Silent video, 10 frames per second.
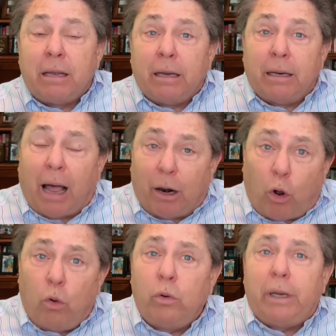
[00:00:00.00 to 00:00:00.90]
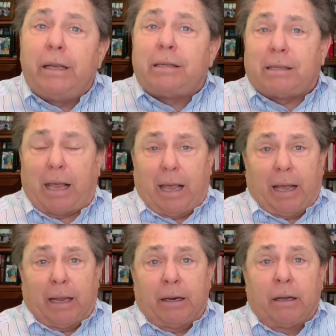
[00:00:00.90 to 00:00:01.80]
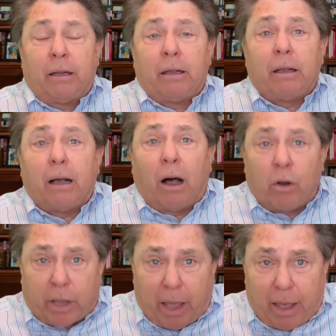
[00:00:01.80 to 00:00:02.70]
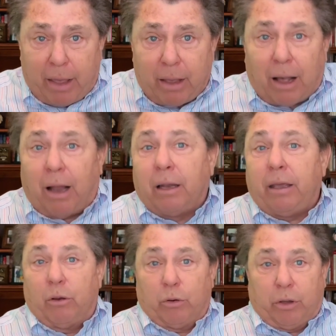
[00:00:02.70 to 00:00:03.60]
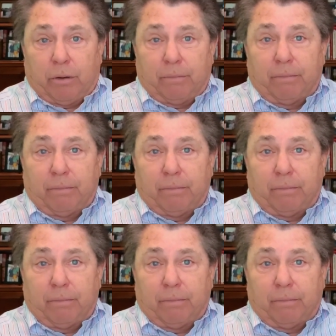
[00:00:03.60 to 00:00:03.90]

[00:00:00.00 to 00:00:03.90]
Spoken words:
not only said, okay, I'll heal you,